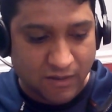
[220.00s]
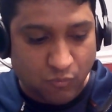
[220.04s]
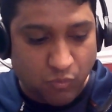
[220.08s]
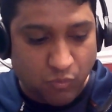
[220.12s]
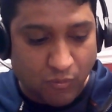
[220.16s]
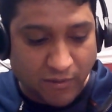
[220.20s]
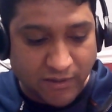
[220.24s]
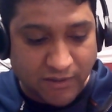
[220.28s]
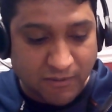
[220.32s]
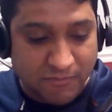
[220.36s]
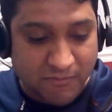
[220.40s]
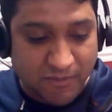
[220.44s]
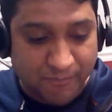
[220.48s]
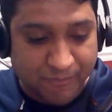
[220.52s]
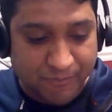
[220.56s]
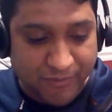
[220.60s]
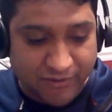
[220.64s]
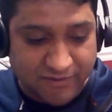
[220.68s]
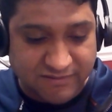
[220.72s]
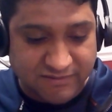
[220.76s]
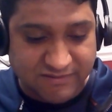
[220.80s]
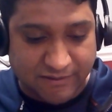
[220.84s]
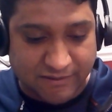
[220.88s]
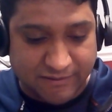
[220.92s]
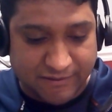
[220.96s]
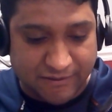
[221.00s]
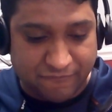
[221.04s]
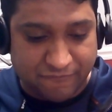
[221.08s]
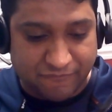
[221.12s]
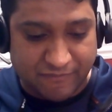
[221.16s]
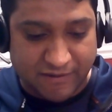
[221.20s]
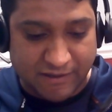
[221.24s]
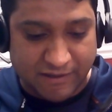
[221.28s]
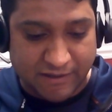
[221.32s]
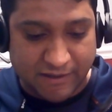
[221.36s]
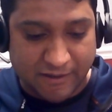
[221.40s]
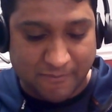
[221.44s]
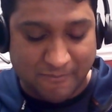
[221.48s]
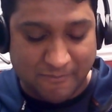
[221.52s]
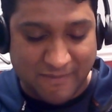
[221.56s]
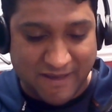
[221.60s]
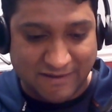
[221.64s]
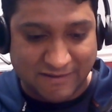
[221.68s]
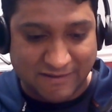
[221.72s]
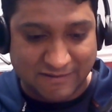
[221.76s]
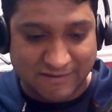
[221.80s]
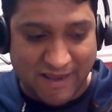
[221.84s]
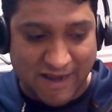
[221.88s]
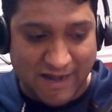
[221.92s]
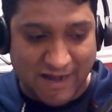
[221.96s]
Quantum computers are different in a
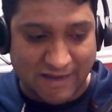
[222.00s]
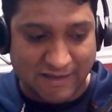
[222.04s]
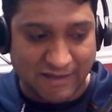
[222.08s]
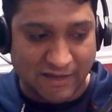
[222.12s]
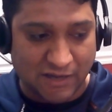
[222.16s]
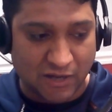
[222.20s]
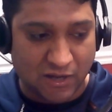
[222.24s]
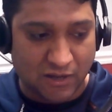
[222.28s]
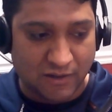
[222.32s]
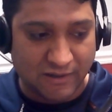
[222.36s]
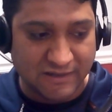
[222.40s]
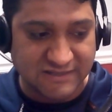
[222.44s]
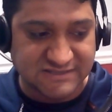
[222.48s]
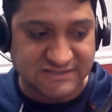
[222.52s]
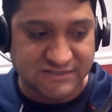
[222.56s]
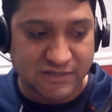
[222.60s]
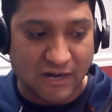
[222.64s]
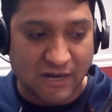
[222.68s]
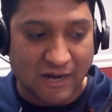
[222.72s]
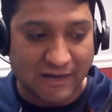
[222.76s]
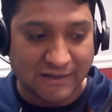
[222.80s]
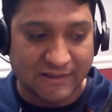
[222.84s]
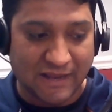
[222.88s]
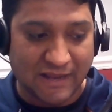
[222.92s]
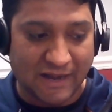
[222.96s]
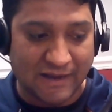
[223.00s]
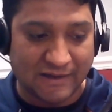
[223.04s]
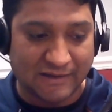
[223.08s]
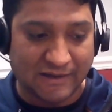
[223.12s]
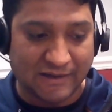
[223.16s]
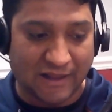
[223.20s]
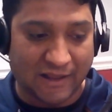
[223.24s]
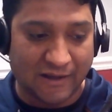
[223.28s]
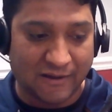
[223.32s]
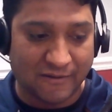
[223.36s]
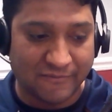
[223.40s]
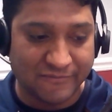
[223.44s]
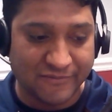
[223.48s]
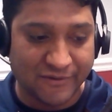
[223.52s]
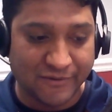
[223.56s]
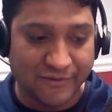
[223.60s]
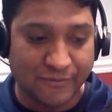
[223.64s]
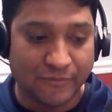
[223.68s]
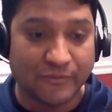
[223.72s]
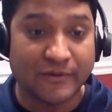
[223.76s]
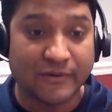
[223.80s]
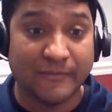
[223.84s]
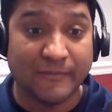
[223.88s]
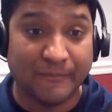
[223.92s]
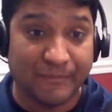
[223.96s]
manner that, it's not that it allows you
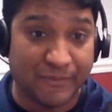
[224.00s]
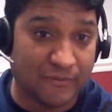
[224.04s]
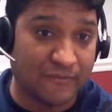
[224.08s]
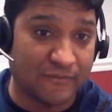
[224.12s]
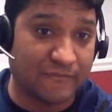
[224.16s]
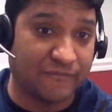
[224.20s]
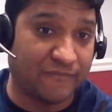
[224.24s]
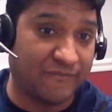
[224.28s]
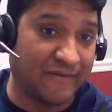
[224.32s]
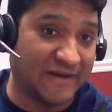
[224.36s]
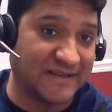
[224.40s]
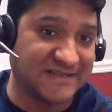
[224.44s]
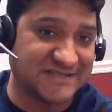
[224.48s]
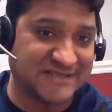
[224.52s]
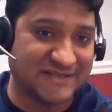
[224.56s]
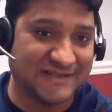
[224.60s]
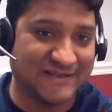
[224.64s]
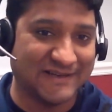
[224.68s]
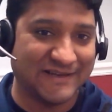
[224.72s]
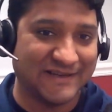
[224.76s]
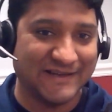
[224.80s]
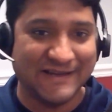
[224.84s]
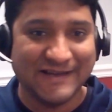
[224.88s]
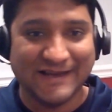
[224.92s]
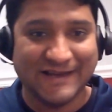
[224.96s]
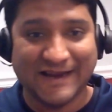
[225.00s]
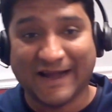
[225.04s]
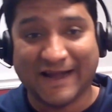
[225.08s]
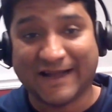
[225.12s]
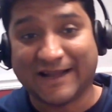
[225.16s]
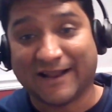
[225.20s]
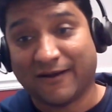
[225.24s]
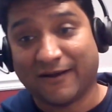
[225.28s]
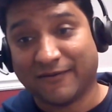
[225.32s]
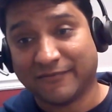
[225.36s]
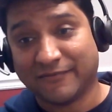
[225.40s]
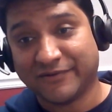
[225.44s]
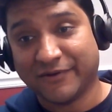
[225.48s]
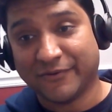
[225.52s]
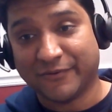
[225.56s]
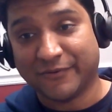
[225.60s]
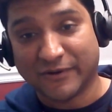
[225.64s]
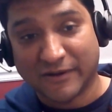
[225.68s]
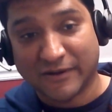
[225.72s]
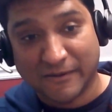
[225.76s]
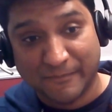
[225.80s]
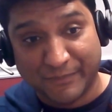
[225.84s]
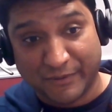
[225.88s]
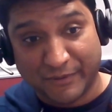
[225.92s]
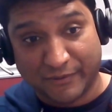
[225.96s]
to compute faster, it allows you to
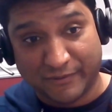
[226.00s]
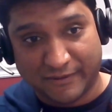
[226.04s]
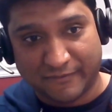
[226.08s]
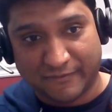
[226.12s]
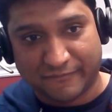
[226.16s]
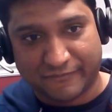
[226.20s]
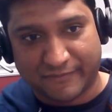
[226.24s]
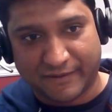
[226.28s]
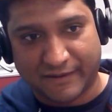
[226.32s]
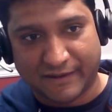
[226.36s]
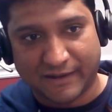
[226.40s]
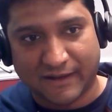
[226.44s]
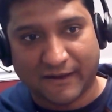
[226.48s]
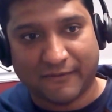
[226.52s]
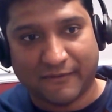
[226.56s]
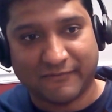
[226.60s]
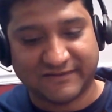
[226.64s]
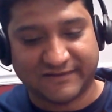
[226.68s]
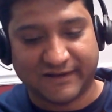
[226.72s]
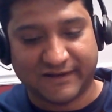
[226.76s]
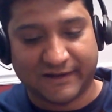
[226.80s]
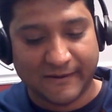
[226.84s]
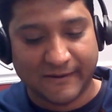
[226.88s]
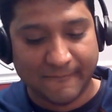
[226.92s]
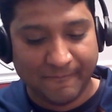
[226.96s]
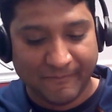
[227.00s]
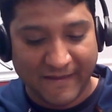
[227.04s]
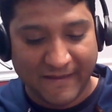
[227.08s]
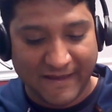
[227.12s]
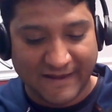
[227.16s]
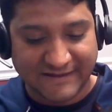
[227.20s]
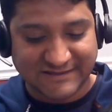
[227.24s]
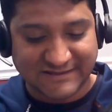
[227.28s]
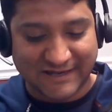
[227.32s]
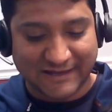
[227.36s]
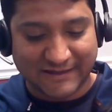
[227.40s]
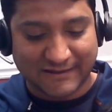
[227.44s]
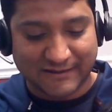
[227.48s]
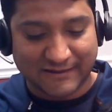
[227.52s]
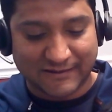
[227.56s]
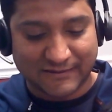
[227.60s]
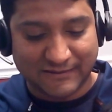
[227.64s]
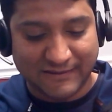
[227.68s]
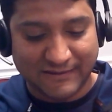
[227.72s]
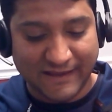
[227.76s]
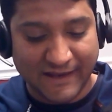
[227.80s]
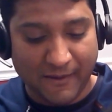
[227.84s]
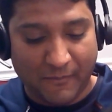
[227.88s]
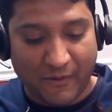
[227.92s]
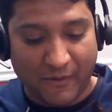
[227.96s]
compute different. How is it? It's like,
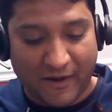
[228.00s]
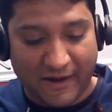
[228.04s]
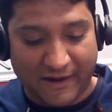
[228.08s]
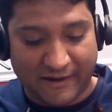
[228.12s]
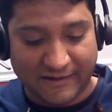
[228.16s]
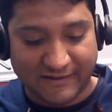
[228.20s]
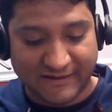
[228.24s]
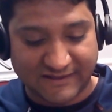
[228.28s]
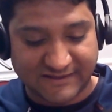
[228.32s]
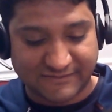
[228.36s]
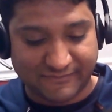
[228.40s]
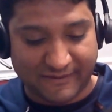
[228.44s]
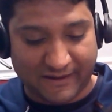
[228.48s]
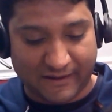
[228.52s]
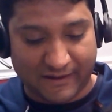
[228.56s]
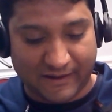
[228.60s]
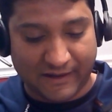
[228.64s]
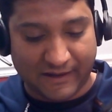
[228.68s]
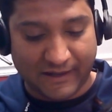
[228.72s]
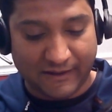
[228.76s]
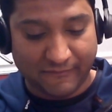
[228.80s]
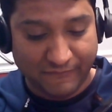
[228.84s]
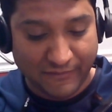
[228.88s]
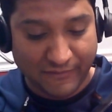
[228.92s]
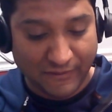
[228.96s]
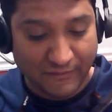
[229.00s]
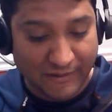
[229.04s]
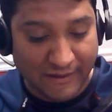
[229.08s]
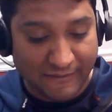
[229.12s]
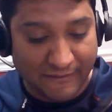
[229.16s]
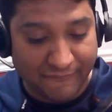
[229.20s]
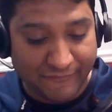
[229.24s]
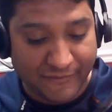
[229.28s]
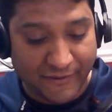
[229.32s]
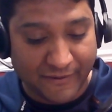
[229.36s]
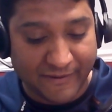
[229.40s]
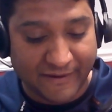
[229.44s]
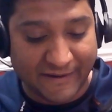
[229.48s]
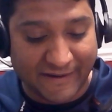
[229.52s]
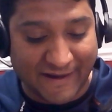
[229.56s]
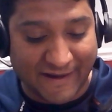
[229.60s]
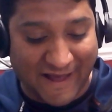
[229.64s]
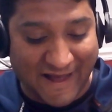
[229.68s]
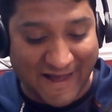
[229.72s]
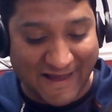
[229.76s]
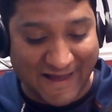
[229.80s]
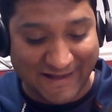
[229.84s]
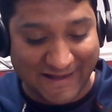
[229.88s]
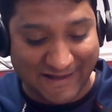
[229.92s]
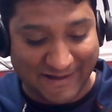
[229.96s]
think about it in this way, right? If you lived on an
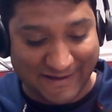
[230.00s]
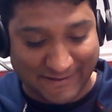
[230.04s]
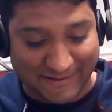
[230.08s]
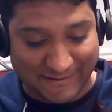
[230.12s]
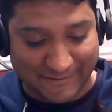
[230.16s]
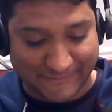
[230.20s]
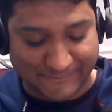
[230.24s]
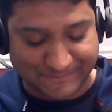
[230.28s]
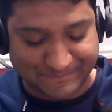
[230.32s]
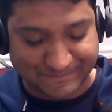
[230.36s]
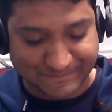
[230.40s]
island